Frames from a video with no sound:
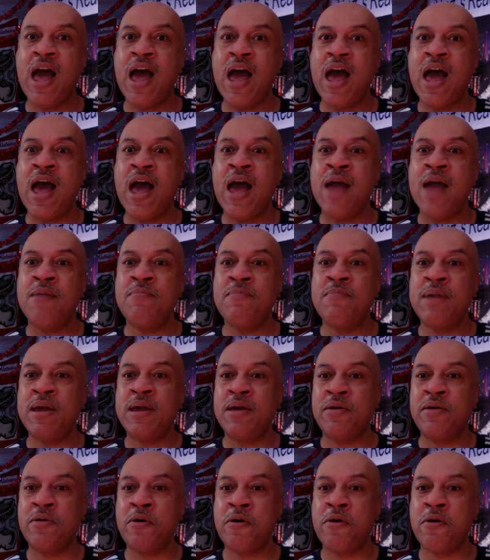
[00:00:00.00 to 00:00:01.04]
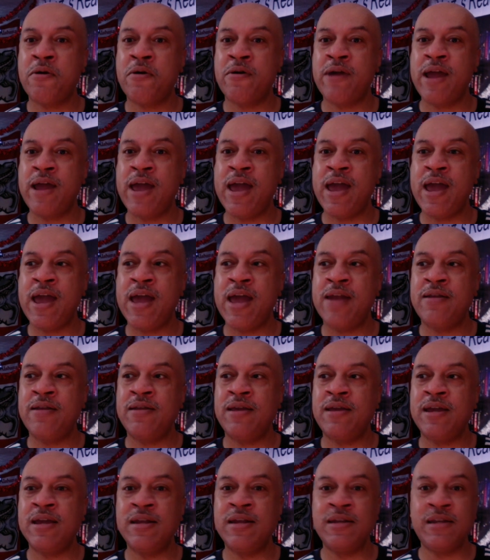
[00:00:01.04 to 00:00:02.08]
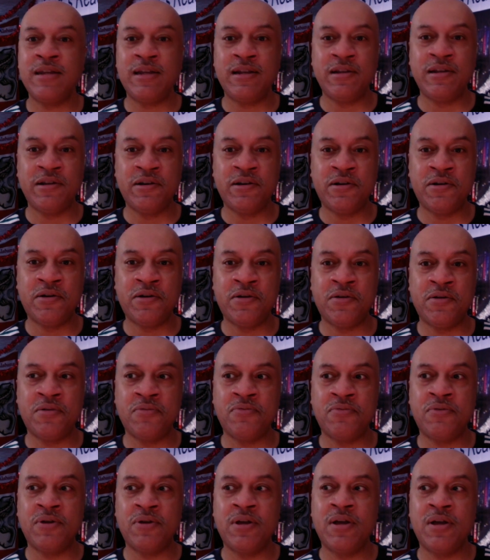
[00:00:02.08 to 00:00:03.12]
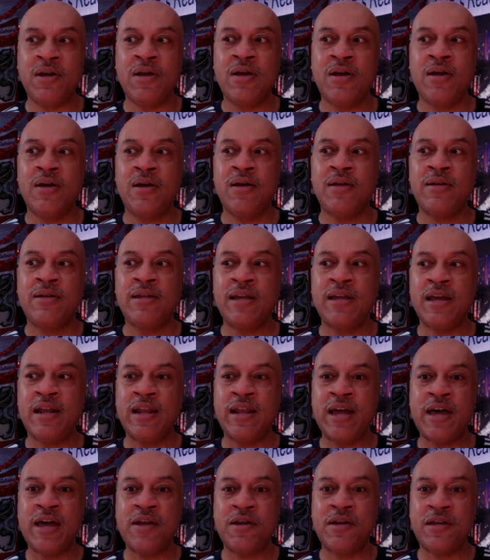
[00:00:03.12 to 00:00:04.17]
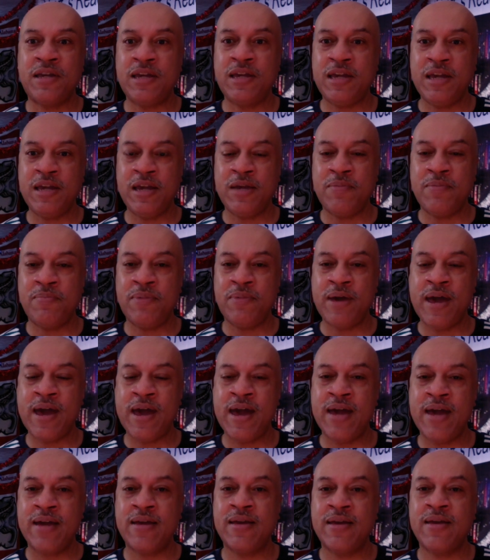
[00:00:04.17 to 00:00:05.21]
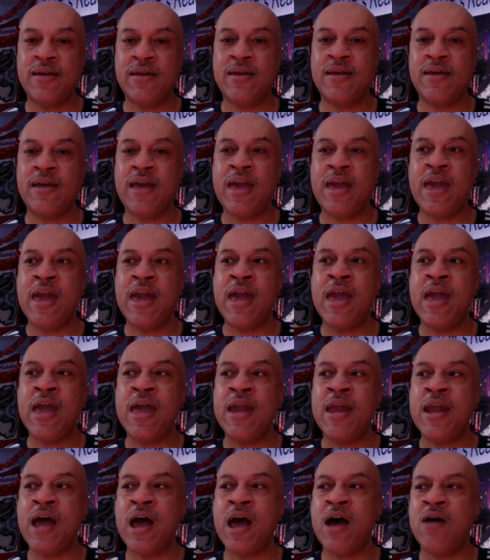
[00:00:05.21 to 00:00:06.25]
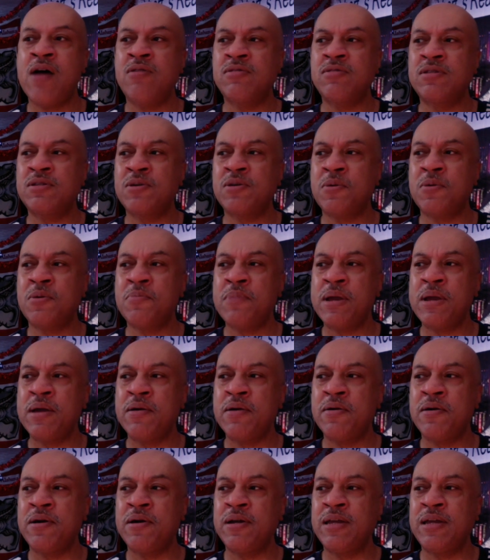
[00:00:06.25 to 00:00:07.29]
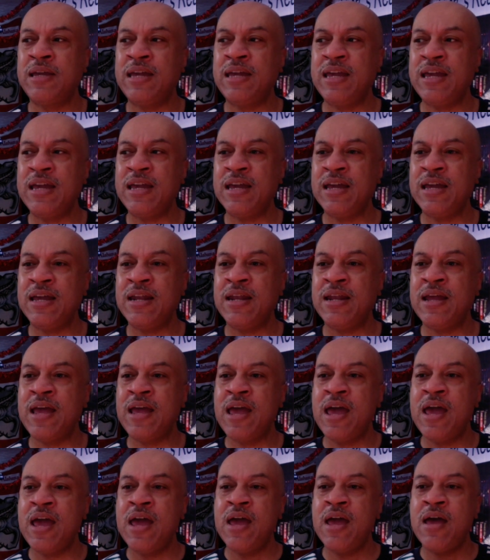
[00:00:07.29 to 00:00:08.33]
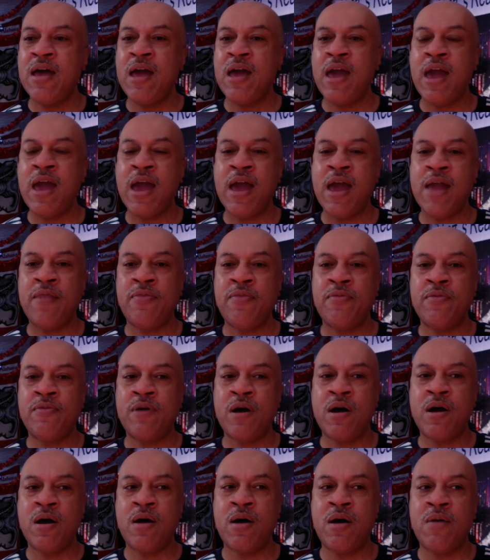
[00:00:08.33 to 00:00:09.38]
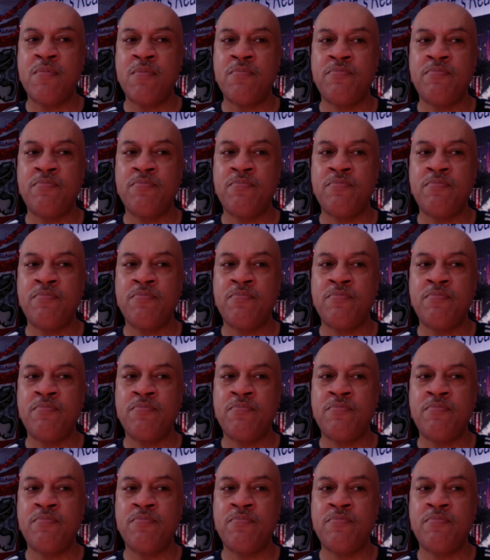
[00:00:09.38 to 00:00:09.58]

I met her at Indie Love, the Atlanta Kickback. And I also met her again at, oh